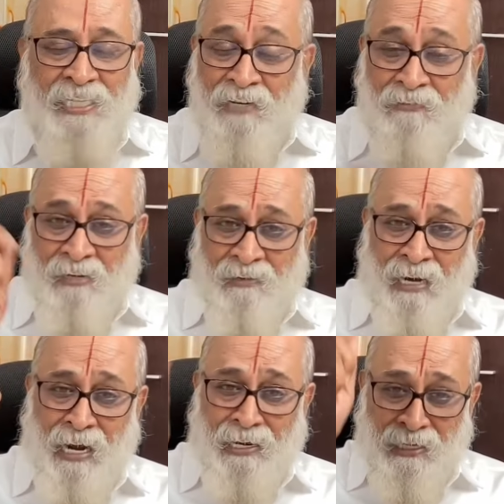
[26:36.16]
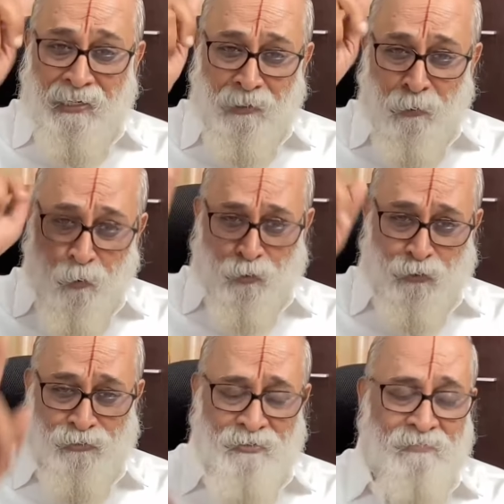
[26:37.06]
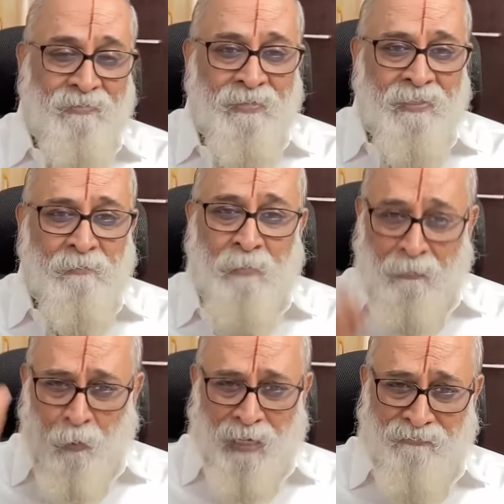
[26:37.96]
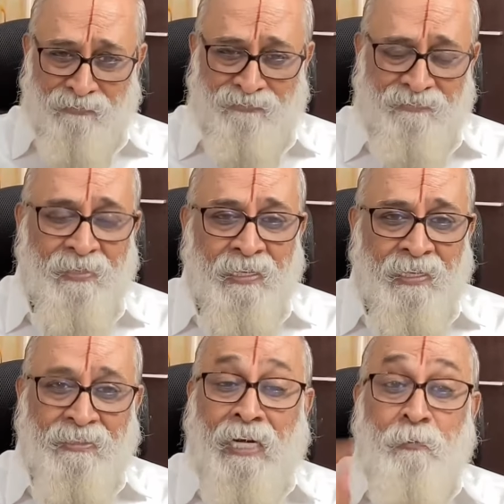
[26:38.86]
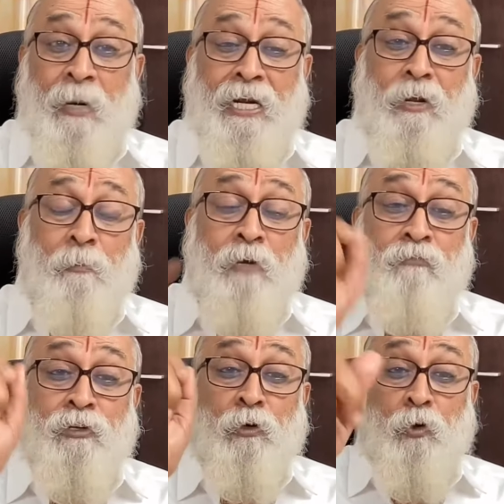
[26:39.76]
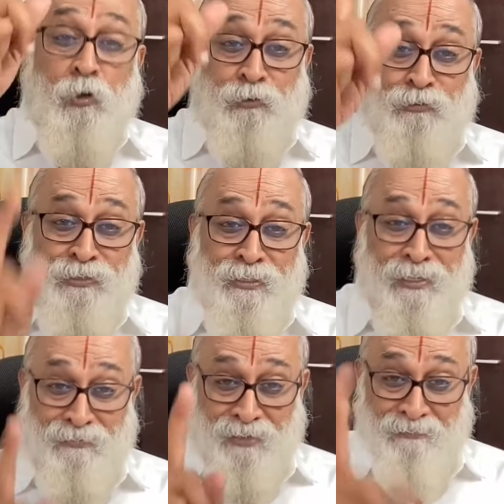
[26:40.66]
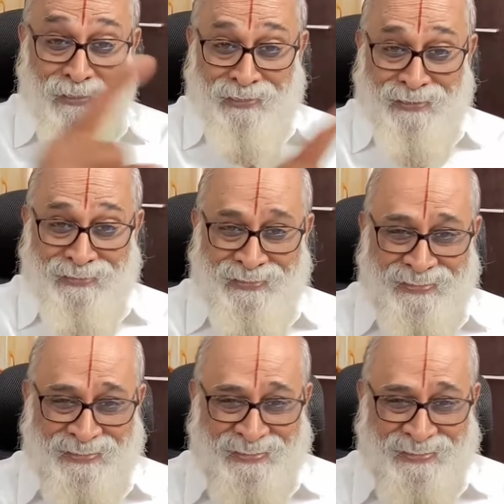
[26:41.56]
Even had he used my wife, that might have been for the good of the world.